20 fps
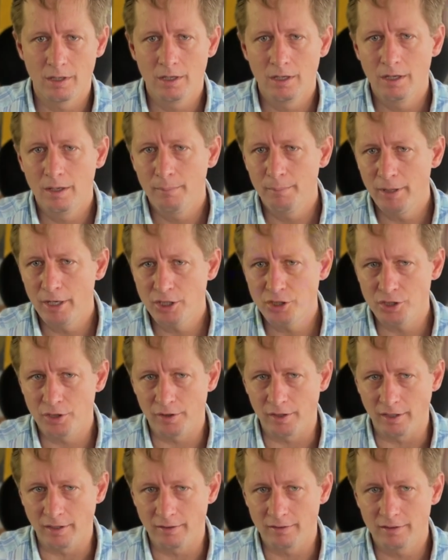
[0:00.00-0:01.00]
Picture
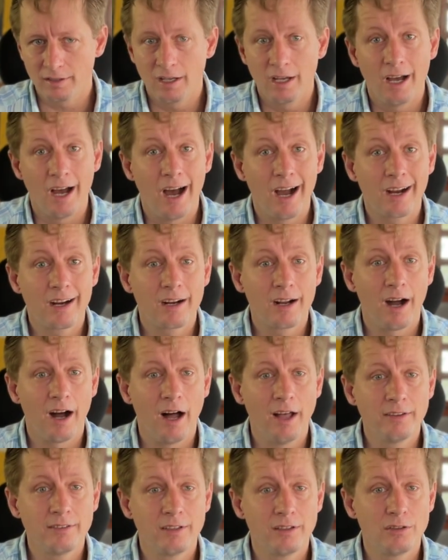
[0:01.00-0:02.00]
this. A
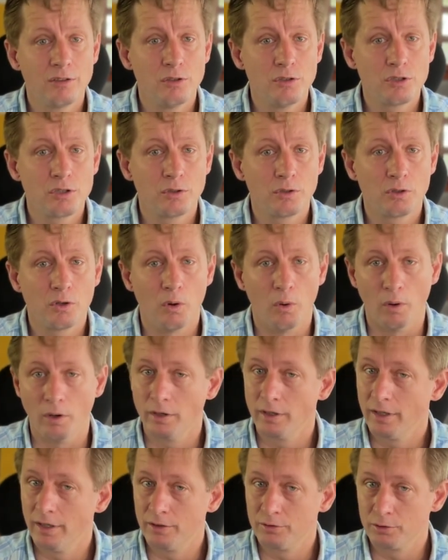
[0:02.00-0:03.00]
constitutional court
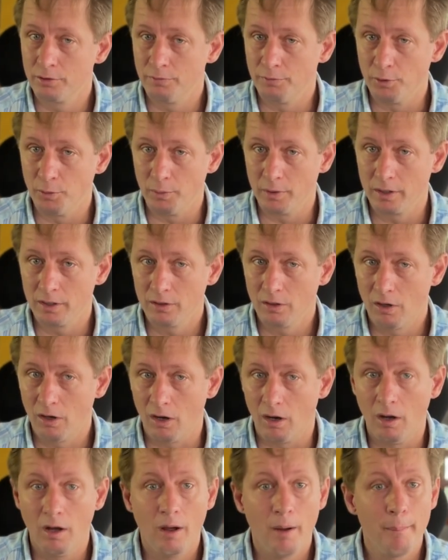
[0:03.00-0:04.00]
is reviewing a law
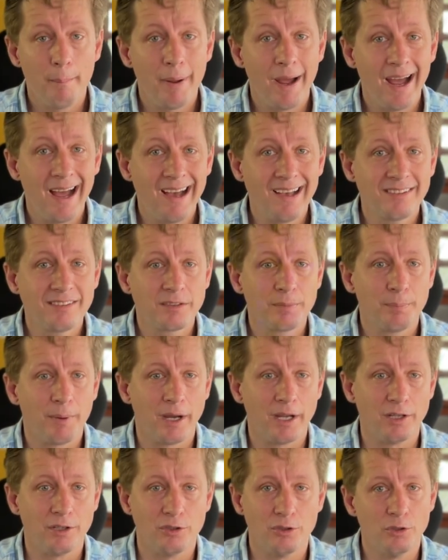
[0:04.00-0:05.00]
passed by a
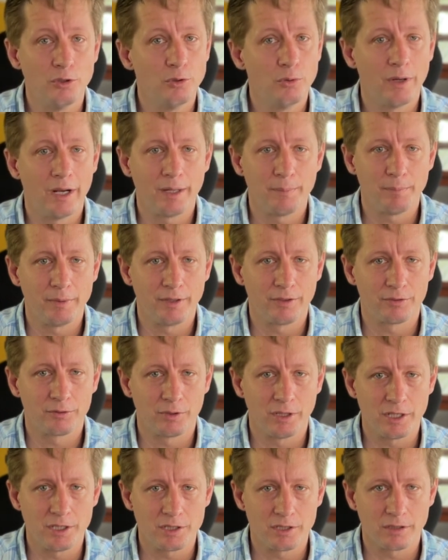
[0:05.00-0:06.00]
new
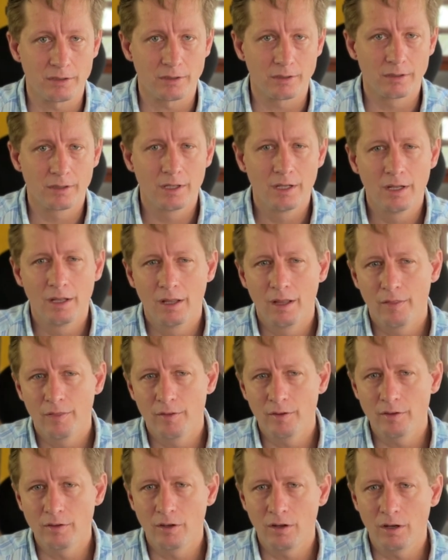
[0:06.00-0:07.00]
administration. The
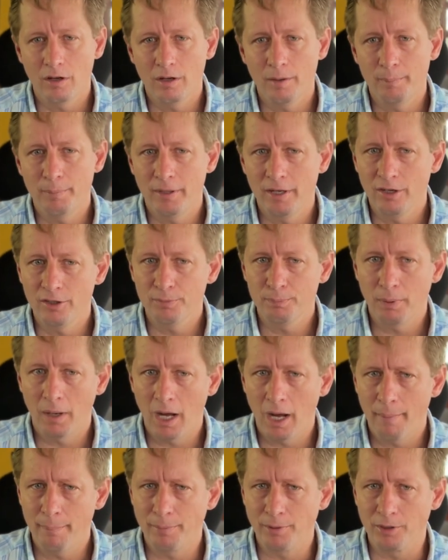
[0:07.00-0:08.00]
law appears
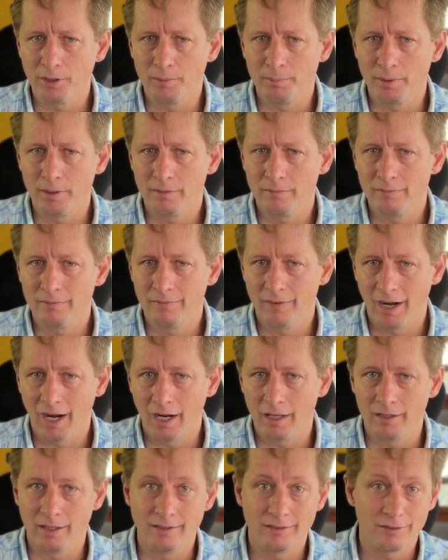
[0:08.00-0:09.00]
popular but
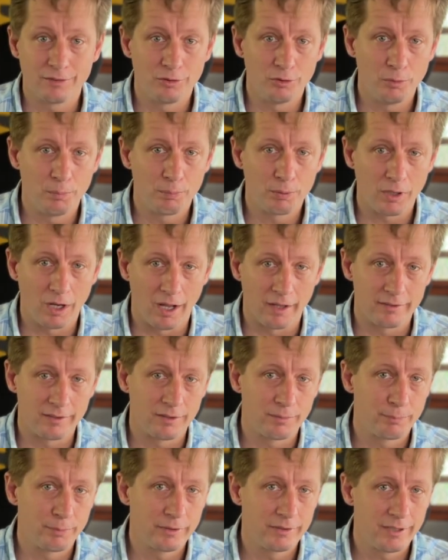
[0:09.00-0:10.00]
violates due process
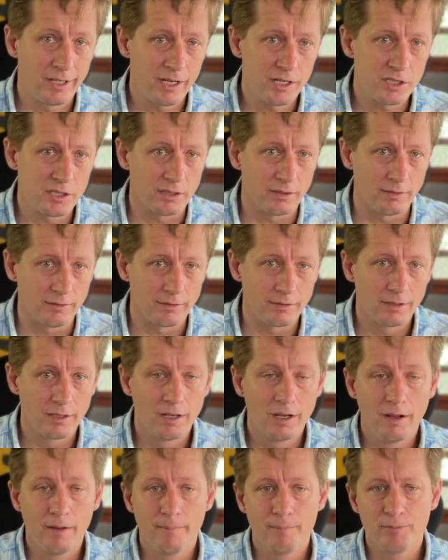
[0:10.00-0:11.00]
protections.
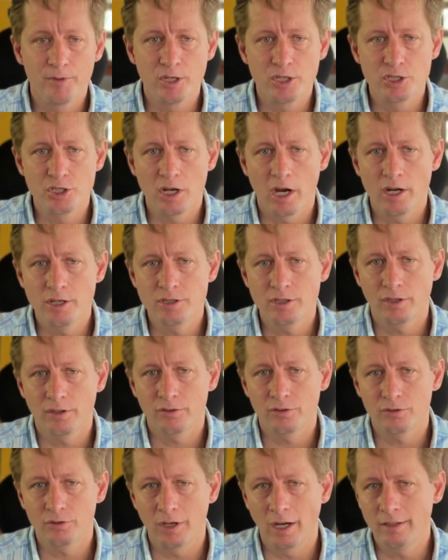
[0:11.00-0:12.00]
The judge
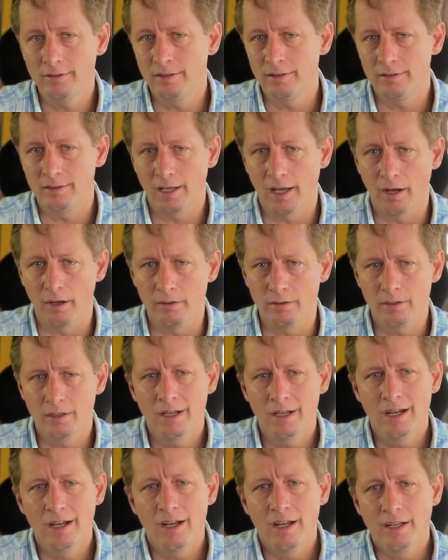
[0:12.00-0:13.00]
strikes it down,
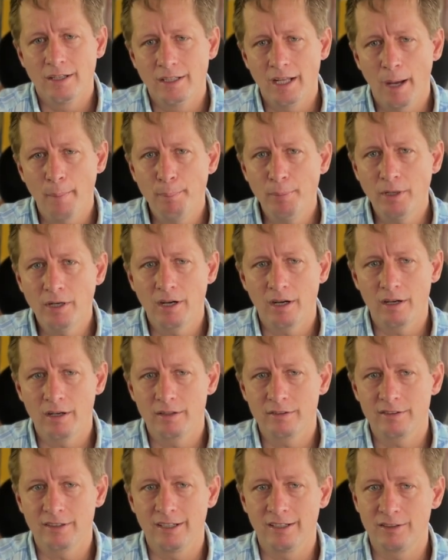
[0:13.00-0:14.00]
not because
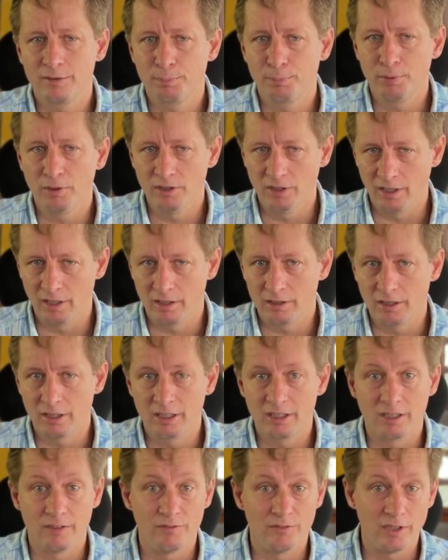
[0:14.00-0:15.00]
it's politically
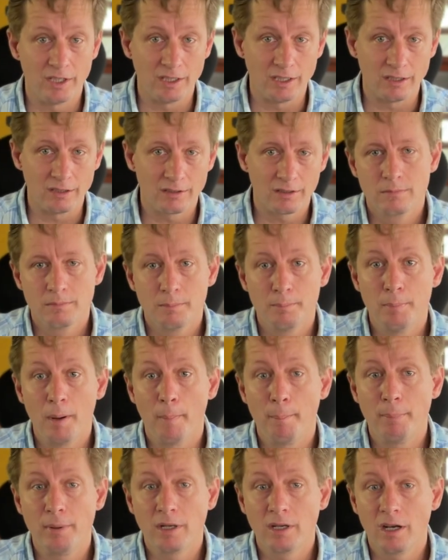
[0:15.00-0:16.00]
convenient, but
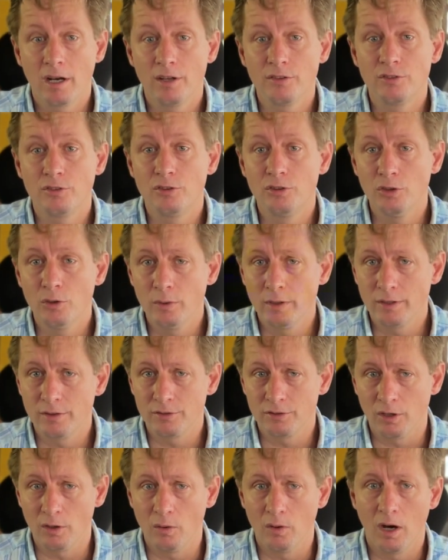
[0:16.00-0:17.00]
because doing
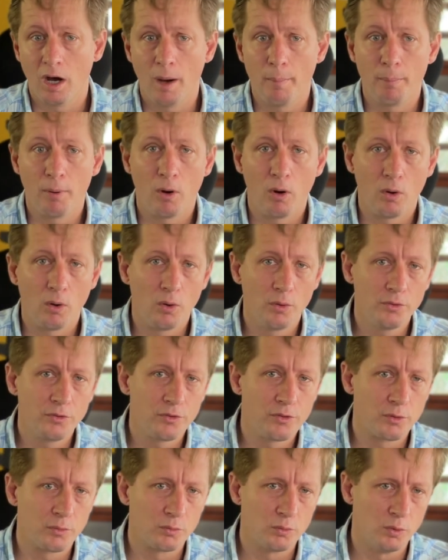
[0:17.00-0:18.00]
so upholds the
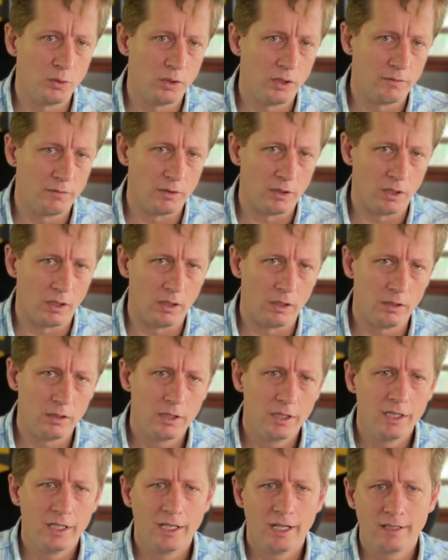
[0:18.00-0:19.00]
rule of law.
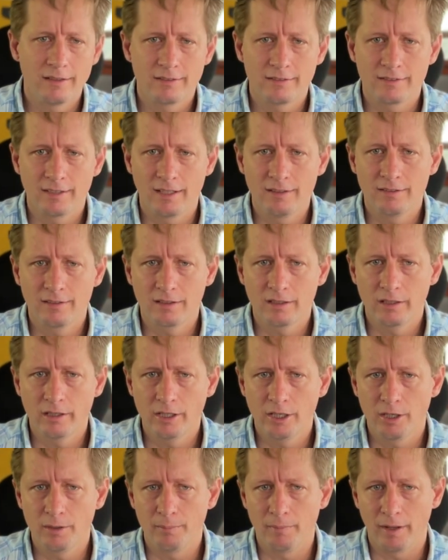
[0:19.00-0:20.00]
It sends a clear
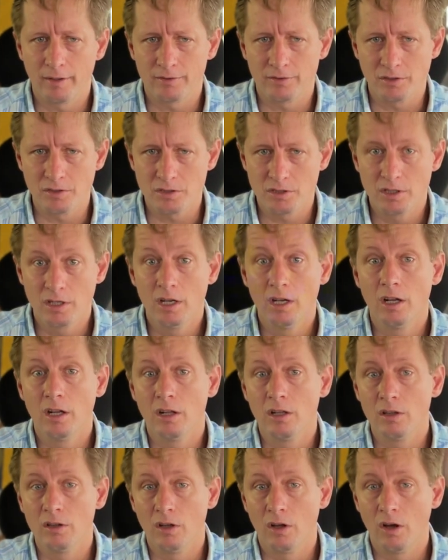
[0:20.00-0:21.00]
message.
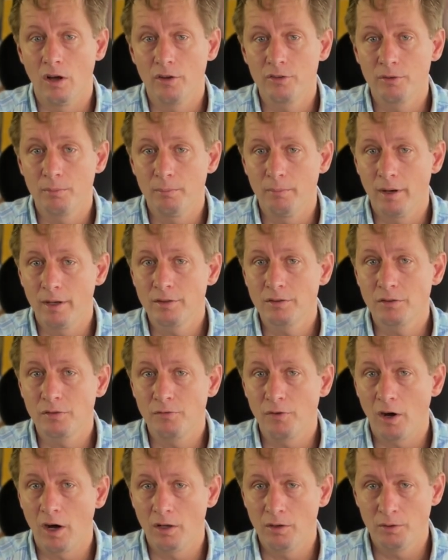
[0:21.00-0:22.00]
Laws must
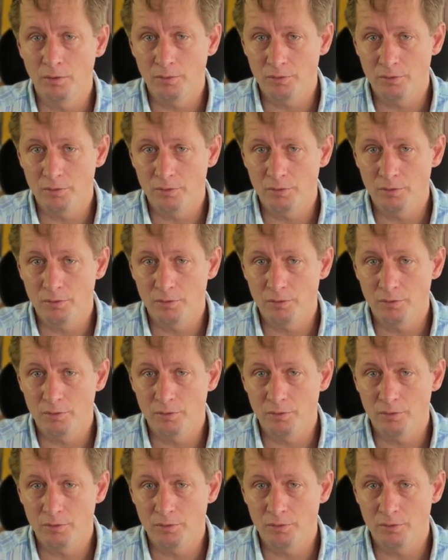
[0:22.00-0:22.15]
follow the